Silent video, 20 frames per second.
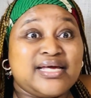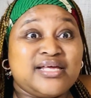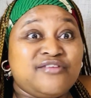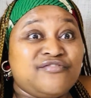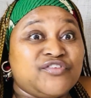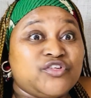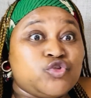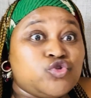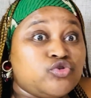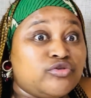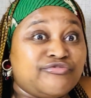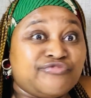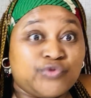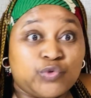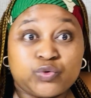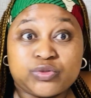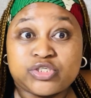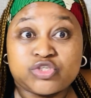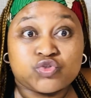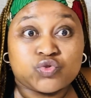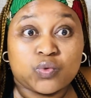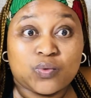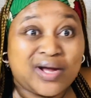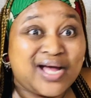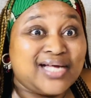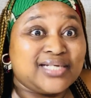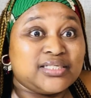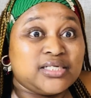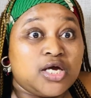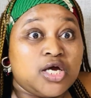if it's your voters or
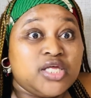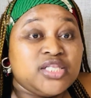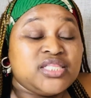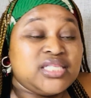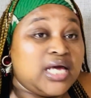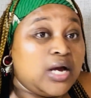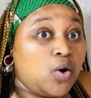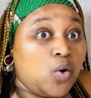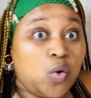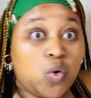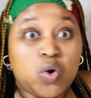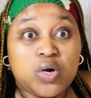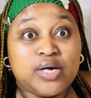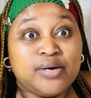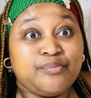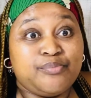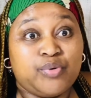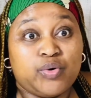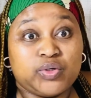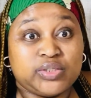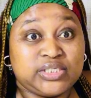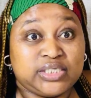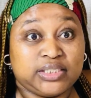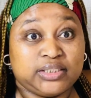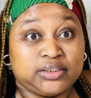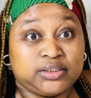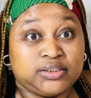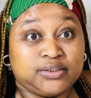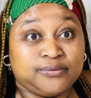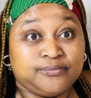what. They are all
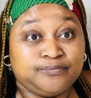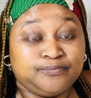important.